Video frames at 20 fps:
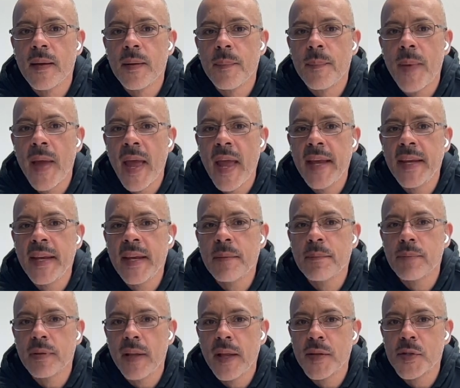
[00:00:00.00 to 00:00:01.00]
Pain
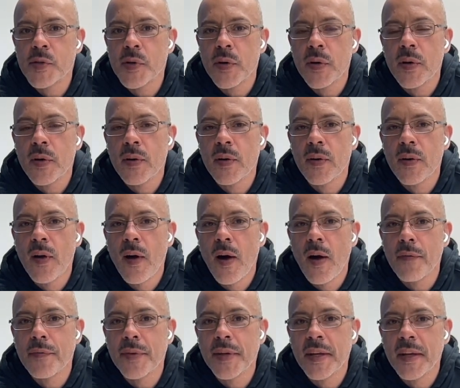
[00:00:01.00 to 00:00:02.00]
and pleasure
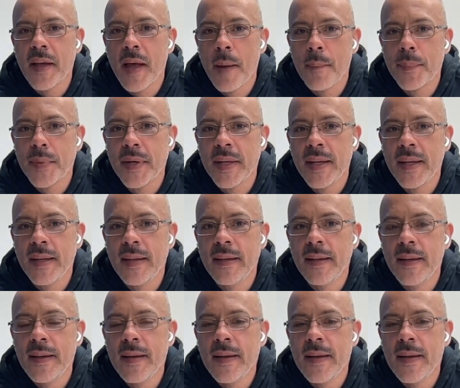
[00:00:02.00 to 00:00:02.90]
often accompany,